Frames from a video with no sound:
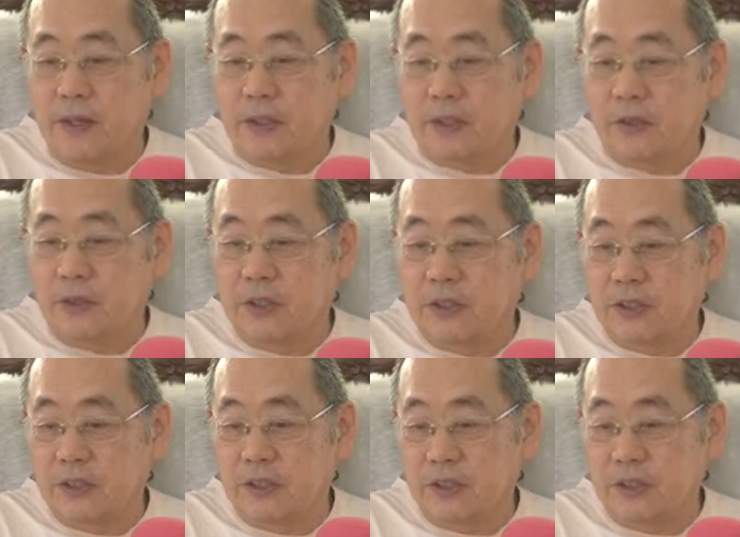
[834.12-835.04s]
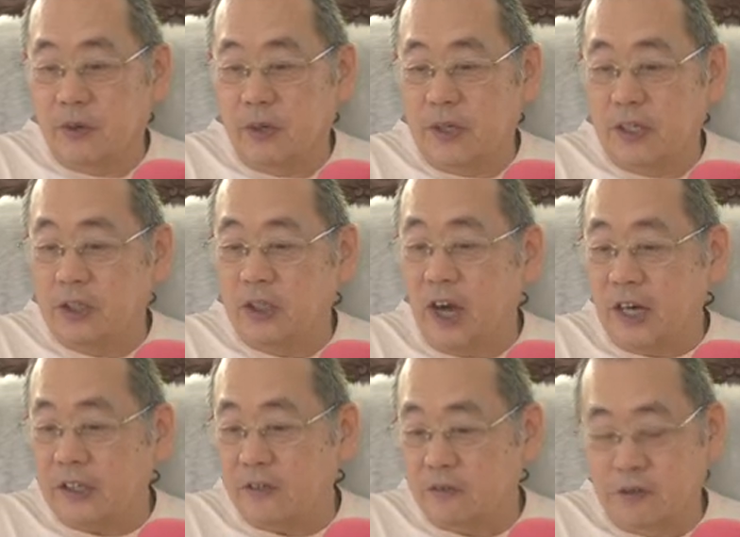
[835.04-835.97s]
So this is quite
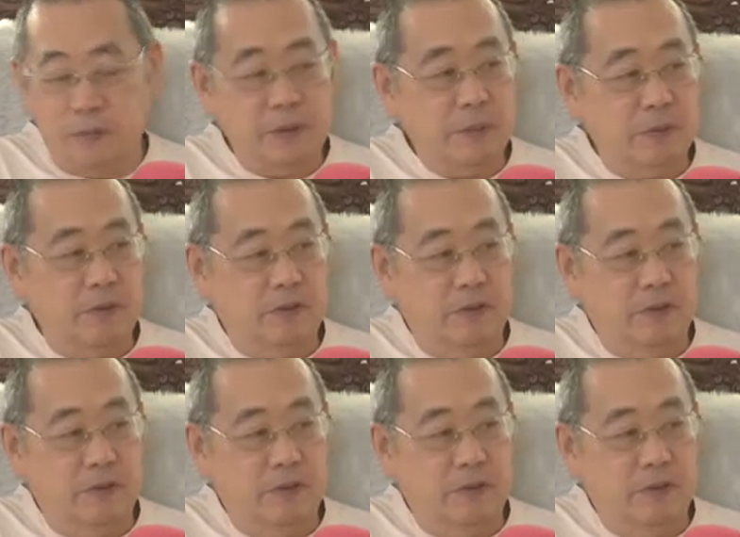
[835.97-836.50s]
attractive to people.